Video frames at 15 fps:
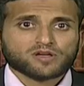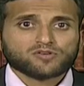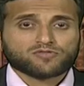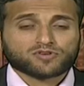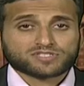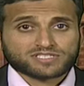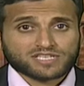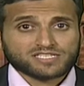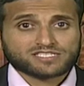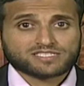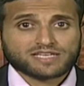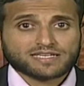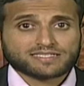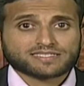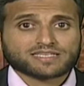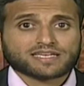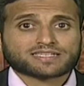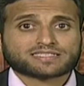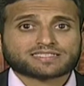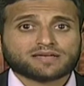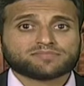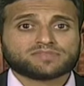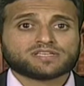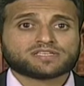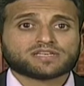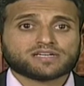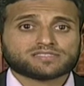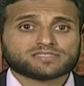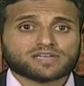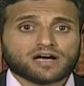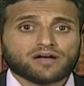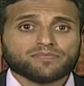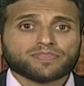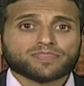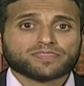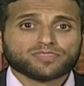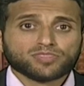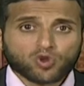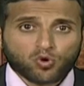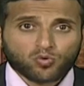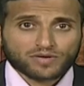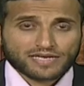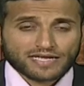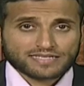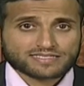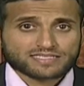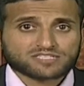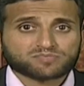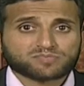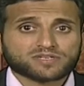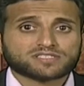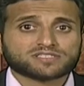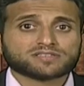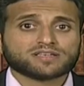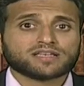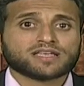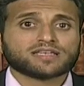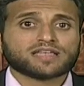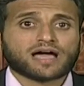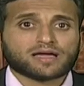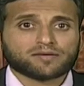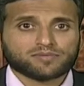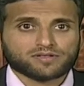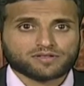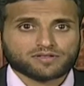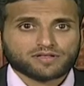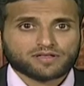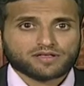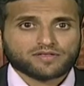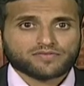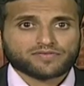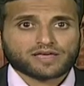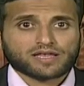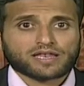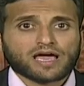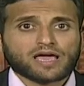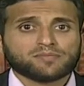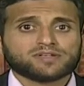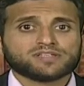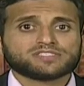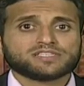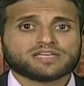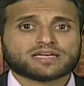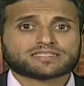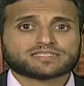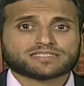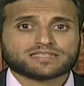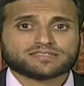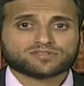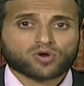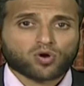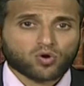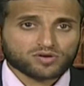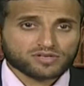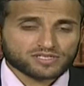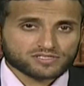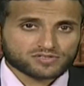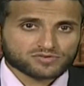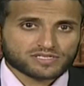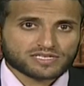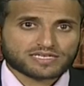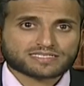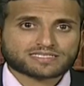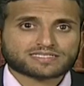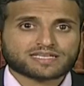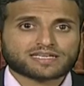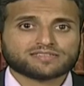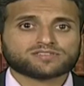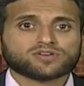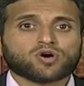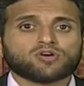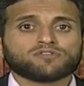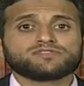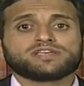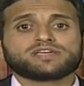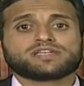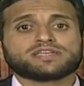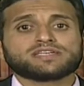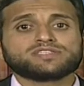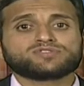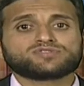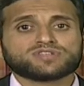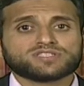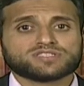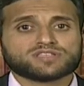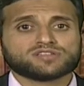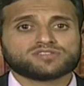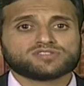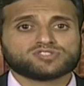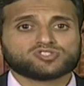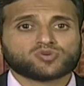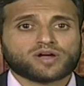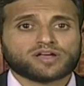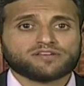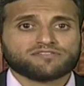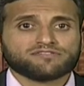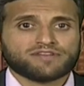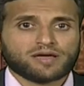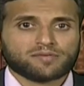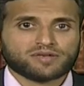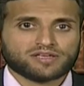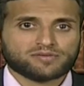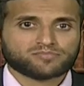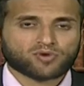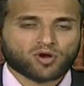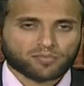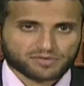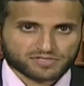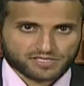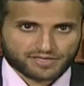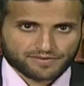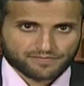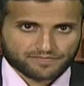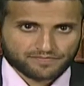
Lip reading: For such debts, except the Karta, no one else is personally liable. Their liability extends only to the extent of their interest in the joint family property.